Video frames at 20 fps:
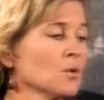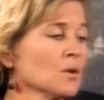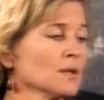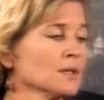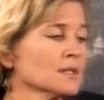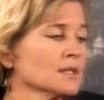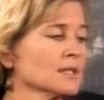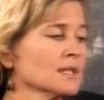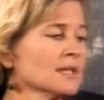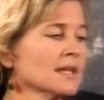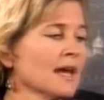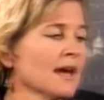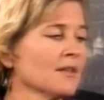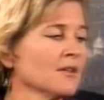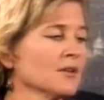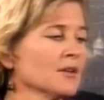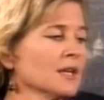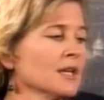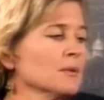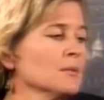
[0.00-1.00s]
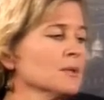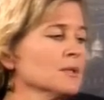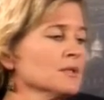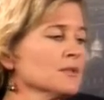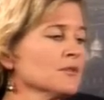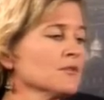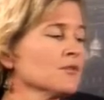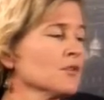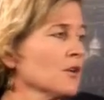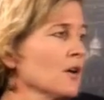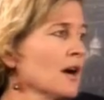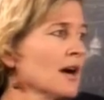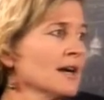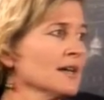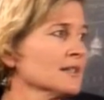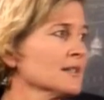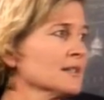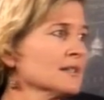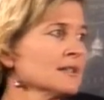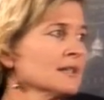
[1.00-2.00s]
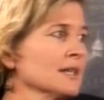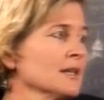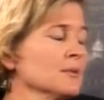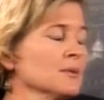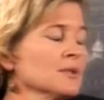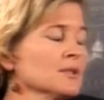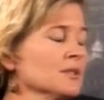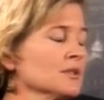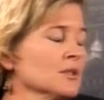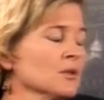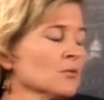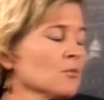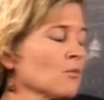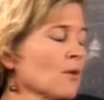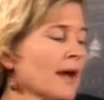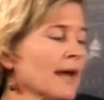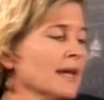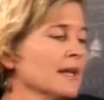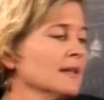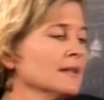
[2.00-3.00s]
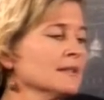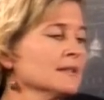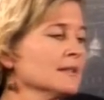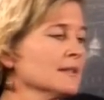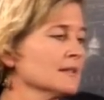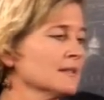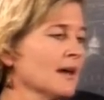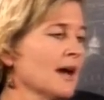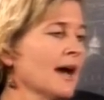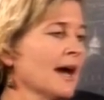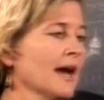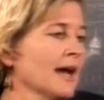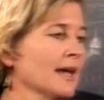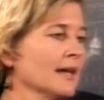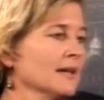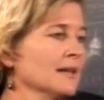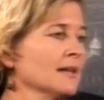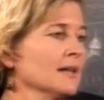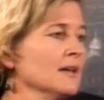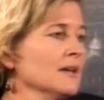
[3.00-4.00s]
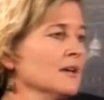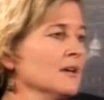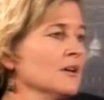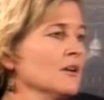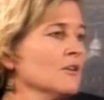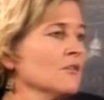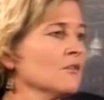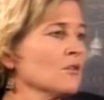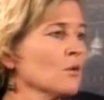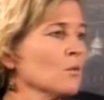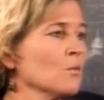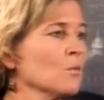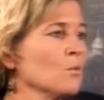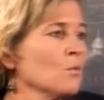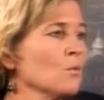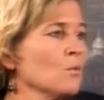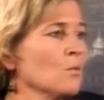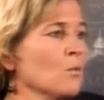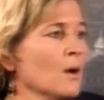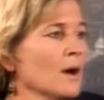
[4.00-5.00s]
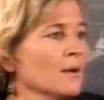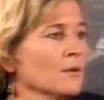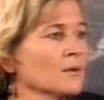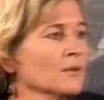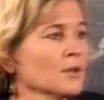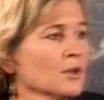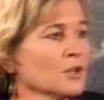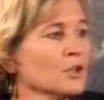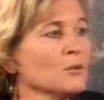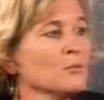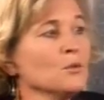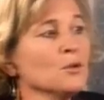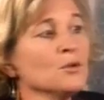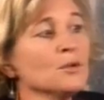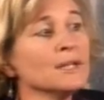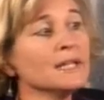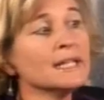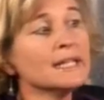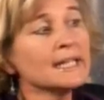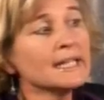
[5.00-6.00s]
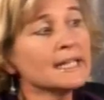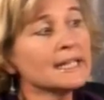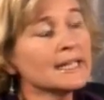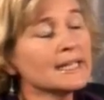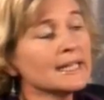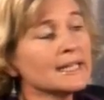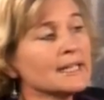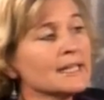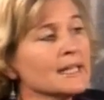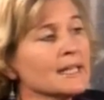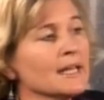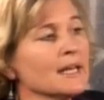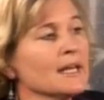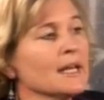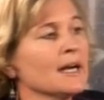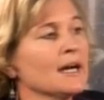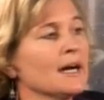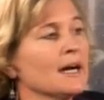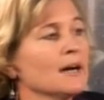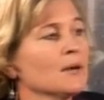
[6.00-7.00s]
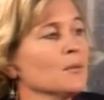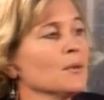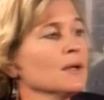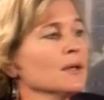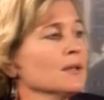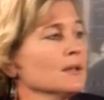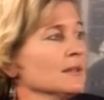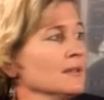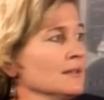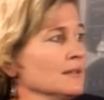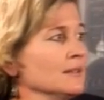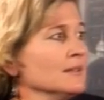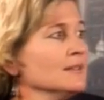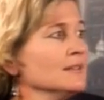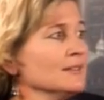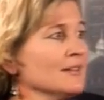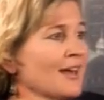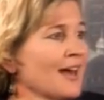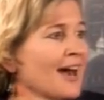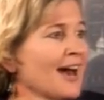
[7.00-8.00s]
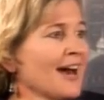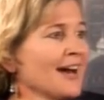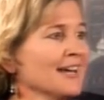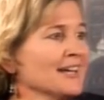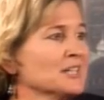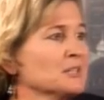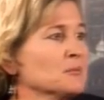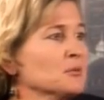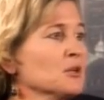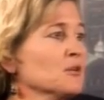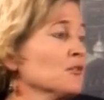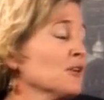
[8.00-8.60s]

quartz together, it yeah, was for gorgeous. us, it was the right design for what the community needed. Um, it's the light. Yeah, it's